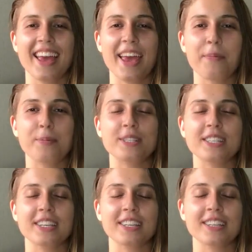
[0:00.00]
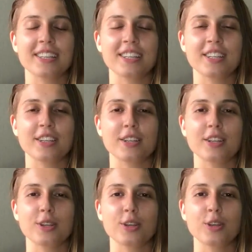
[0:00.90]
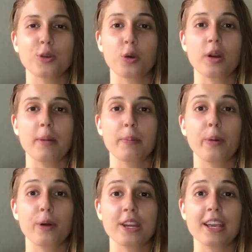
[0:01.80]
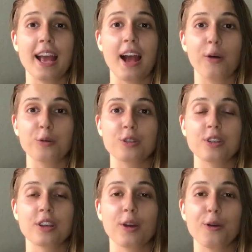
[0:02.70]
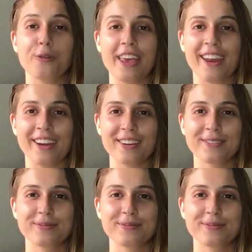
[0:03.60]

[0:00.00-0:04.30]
Emptying your body out of air.